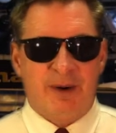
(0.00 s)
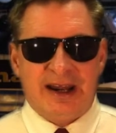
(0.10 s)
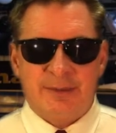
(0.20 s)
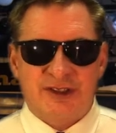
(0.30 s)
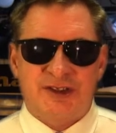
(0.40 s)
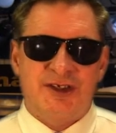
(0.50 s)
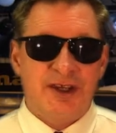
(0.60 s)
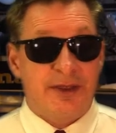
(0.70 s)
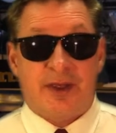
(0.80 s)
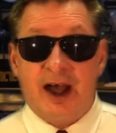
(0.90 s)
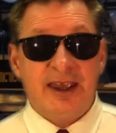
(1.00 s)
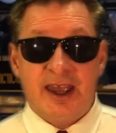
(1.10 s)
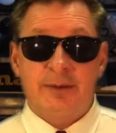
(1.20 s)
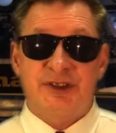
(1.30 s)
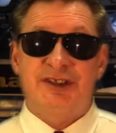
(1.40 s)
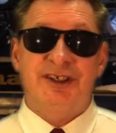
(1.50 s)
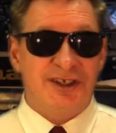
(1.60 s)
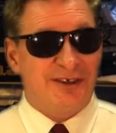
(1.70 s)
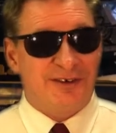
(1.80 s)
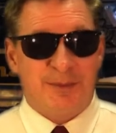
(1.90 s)
My name is Keith. I am
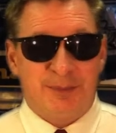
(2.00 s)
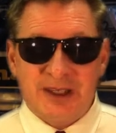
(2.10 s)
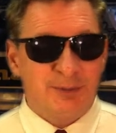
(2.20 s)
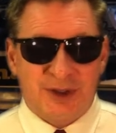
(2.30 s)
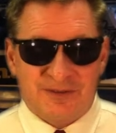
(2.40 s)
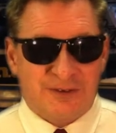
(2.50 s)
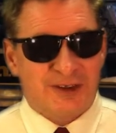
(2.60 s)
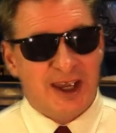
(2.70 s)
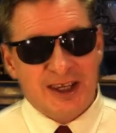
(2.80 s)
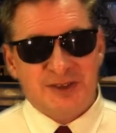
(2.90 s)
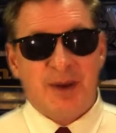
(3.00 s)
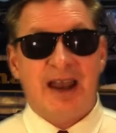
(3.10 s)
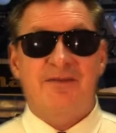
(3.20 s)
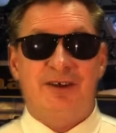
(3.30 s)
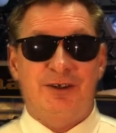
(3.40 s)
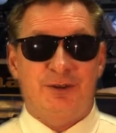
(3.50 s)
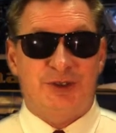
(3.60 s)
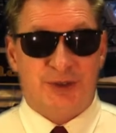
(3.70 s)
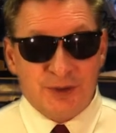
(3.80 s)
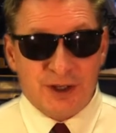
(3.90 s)
sitting here in the big, beautiful K-Smack Video
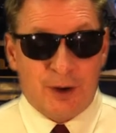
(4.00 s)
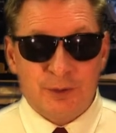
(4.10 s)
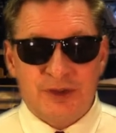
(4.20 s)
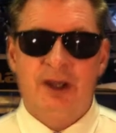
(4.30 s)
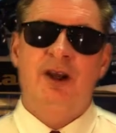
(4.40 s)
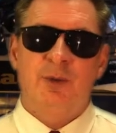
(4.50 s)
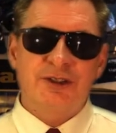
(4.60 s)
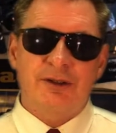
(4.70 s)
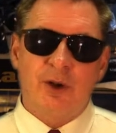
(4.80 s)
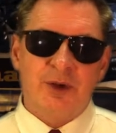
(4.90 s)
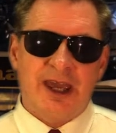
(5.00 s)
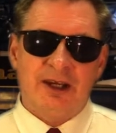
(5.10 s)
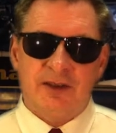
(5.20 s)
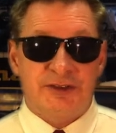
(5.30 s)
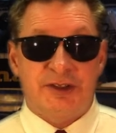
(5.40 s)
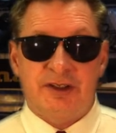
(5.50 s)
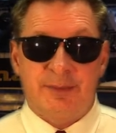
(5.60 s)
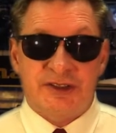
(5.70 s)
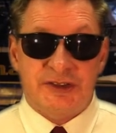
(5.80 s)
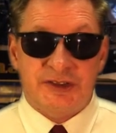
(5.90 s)
Studios, which are located in the city
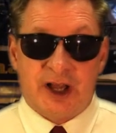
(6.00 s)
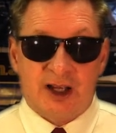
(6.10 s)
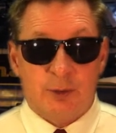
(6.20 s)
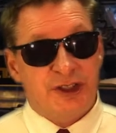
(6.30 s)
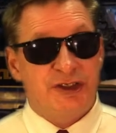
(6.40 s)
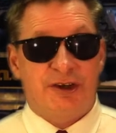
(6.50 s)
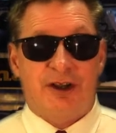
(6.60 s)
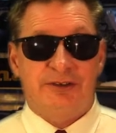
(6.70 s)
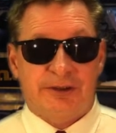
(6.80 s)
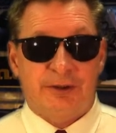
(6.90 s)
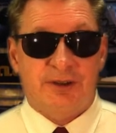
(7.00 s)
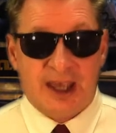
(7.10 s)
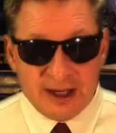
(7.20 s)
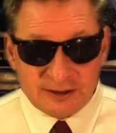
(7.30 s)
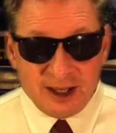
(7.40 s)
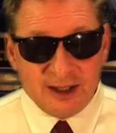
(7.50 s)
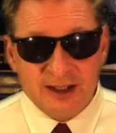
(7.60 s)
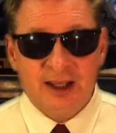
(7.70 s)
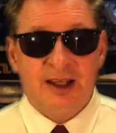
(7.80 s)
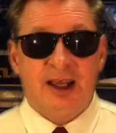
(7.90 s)
of Mississauga, which is in Ontario,
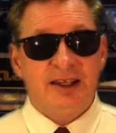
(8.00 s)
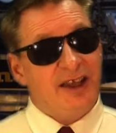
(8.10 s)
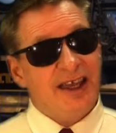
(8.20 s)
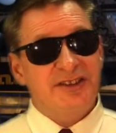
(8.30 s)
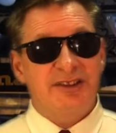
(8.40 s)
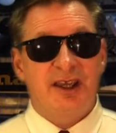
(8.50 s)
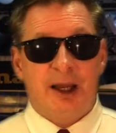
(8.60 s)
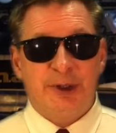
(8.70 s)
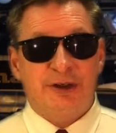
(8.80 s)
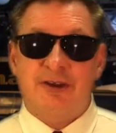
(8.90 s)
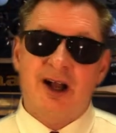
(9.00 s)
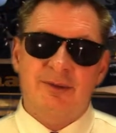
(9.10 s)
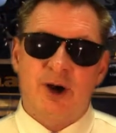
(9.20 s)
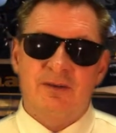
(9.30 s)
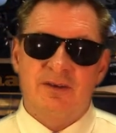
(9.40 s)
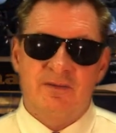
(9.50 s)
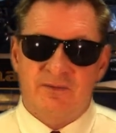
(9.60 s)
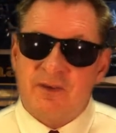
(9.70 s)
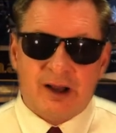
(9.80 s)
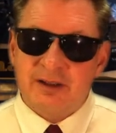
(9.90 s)
Canada. And yes, I'm here to talk about
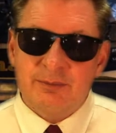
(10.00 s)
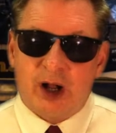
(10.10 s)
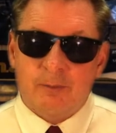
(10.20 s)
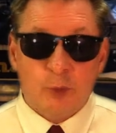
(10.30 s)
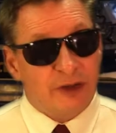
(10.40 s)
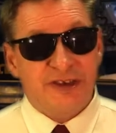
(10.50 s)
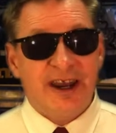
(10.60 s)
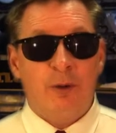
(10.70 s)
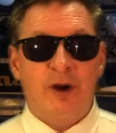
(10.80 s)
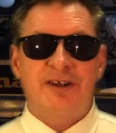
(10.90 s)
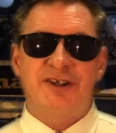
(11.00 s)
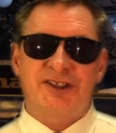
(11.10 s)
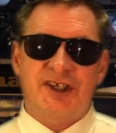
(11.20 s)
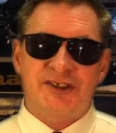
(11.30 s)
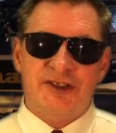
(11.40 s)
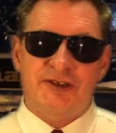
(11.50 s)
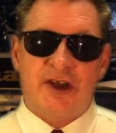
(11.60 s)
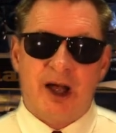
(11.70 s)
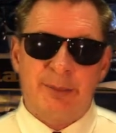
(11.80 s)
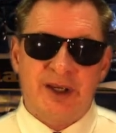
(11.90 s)
volleyball. Well, today I want to discuss a
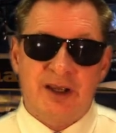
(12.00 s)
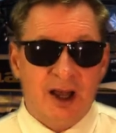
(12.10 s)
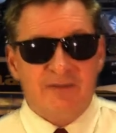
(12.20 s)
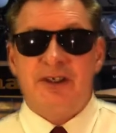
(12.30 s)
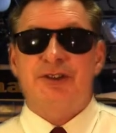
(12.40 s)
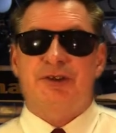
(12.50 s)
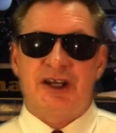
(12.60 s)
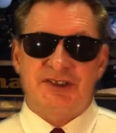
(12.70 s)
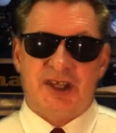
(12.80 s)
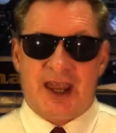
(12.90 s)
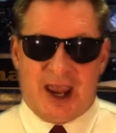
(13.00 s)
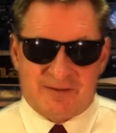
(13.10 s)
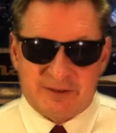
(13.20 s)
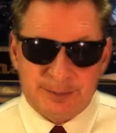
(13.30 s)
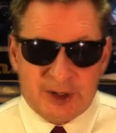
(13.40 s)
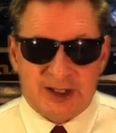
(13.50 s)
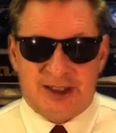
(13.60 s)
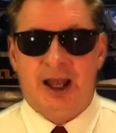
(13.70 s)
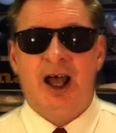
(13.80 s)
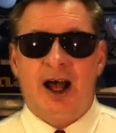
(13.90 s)
topic of interest to everybody.